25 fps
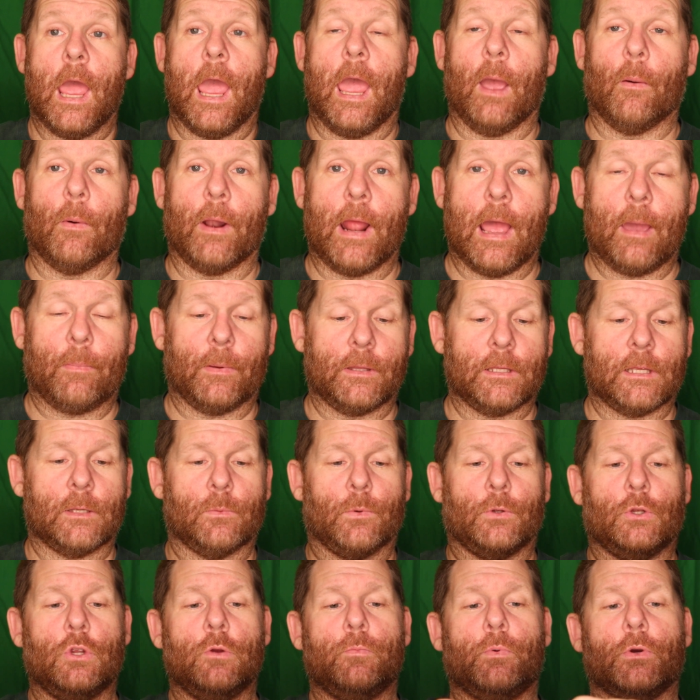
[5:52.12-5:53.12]
And what happens is
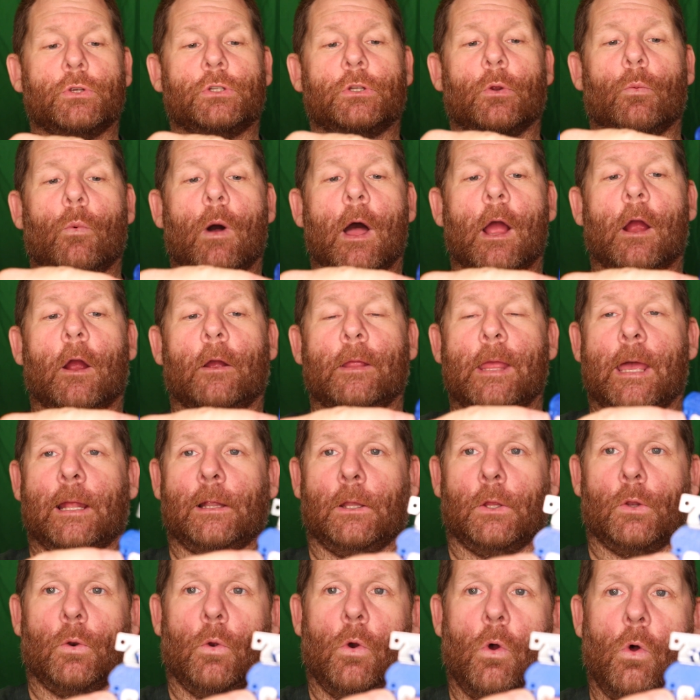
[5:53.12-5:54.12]
when you push the wire in that
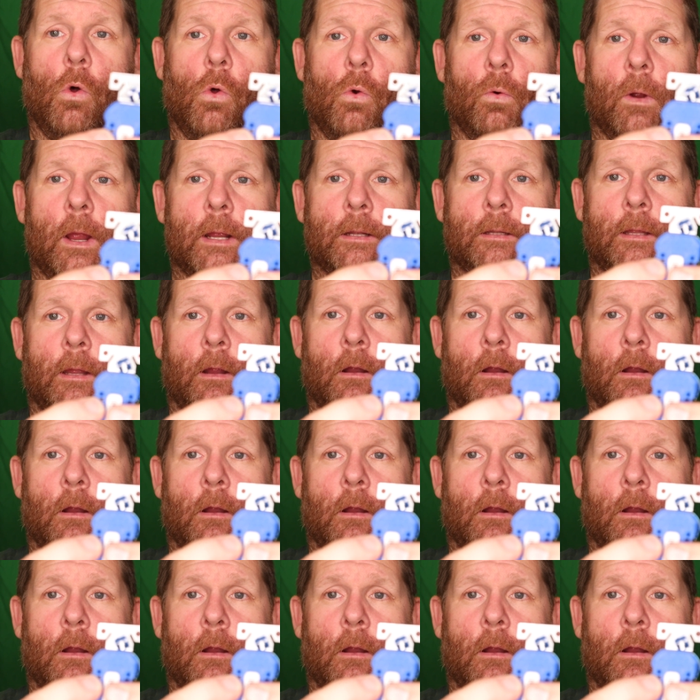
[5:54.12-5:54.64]
little hole right